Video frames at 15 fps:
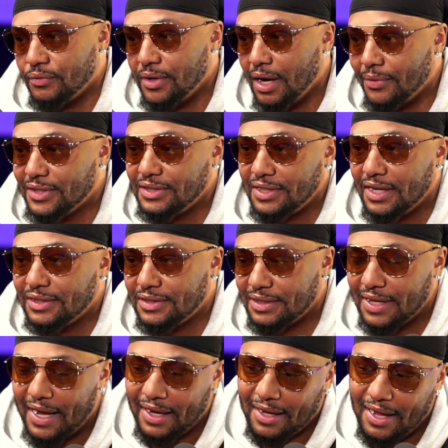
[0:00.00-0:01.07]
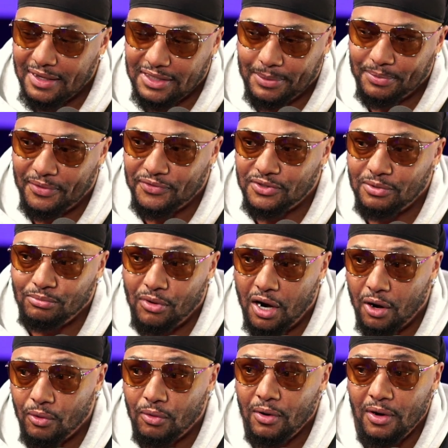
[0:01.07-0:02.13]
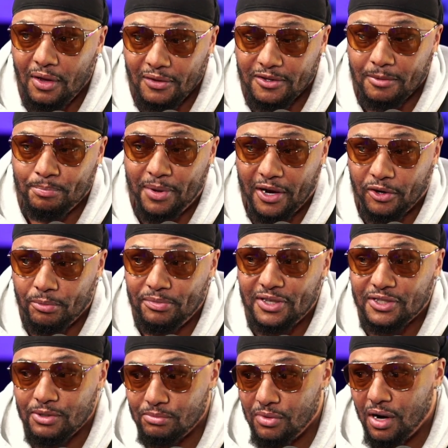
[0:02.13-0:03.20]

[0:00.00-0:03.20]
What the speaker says: We always chasing that concept of tomorrow, the better me tomorrow.